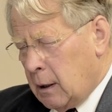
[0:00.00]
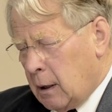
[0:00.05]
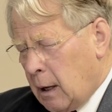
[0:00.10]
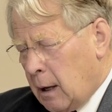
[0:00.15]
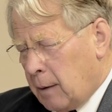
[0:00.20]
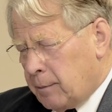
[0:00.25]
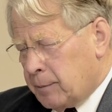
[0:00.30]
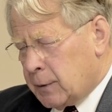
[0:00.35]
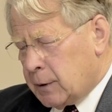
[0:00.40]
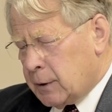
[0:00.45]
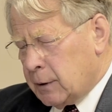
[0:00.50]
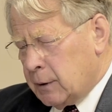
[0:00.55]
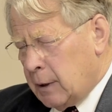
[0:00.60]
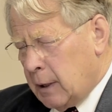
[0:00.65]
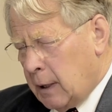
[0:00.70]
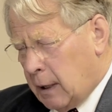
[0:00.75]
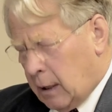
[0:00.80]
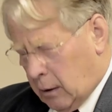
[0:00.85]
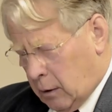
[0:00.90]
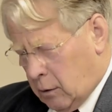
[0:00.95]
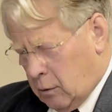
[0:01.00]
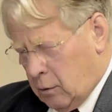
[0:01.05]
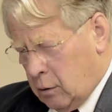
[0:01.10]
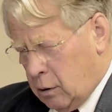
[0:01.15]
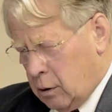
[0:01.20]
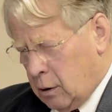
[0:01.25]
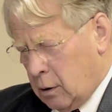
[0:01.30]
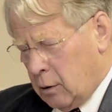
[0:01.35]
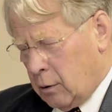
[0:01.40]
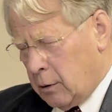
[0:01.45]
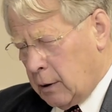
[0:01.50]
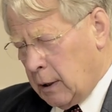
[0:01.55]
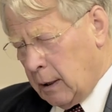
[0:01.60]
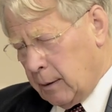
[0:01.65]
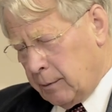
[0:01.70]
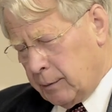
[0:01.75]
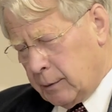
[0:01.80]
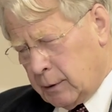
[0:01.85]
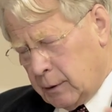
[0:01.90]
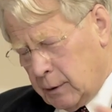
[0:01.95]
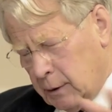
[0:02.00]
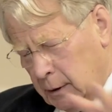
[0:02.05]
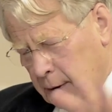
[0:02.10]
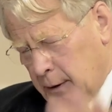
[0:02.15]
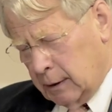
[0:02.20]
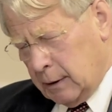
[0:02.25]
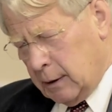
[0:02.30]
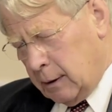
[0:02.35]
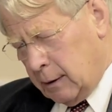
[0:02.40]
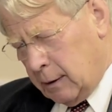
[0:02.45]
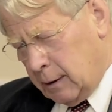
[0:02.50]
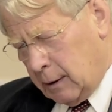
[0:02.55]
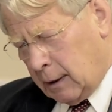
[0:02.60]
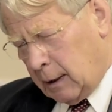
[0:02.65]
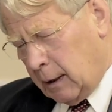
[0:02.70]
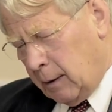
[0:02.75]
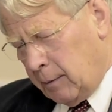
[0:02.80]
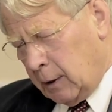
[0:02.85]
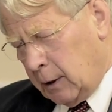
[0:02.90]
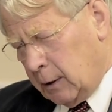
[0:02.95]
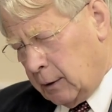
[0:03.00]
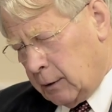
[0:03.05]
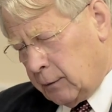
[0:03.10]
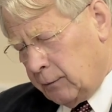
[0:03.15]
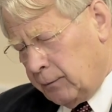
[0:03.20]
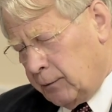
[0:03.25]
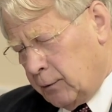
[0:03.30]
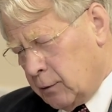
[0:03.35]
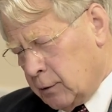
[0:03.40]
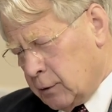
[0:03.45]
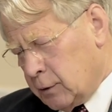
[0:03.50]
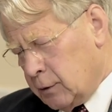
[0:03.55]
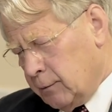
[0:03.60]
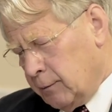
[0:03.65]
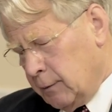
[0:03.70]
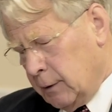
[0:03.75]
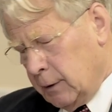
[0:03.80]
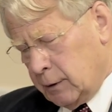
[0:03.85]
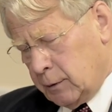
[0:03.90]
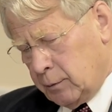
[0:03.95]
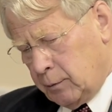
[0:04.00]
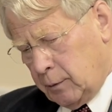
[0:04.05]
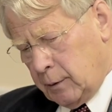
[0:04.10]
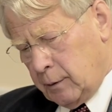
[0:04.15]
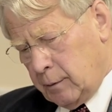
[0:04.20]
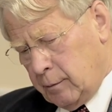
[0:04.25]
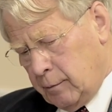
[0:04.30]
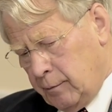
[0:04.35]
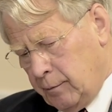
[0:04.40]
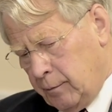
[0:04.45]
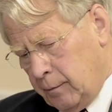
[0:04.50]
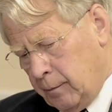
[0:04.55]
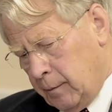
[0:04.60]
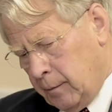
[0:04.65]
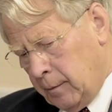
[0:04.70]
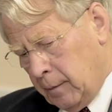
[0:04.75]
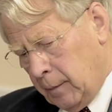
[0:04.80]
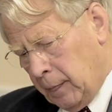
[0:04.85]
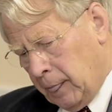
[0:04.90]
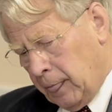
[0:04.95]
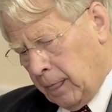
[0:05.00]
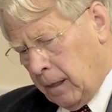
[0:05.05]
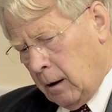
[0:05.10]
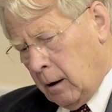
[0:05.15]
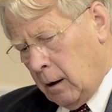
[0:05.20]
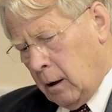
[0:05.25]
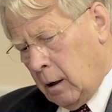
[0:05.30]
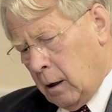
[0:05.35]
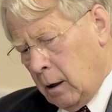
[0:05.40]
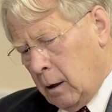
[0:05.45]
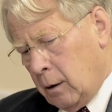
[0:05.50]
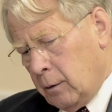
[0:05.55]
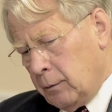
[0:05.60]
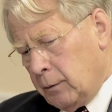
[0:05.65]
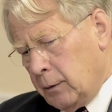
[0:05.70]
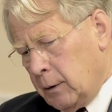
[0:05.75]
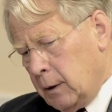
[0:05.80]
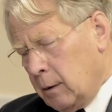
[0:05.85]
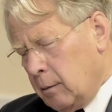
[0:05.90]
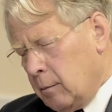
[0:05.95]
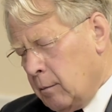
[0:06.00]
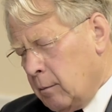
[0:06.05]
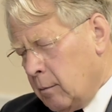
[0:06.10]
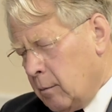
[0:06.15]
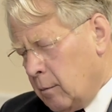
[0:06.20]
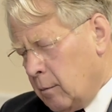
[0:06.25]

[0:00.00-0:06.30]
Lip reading: Up to the coming into force of Lisbon, the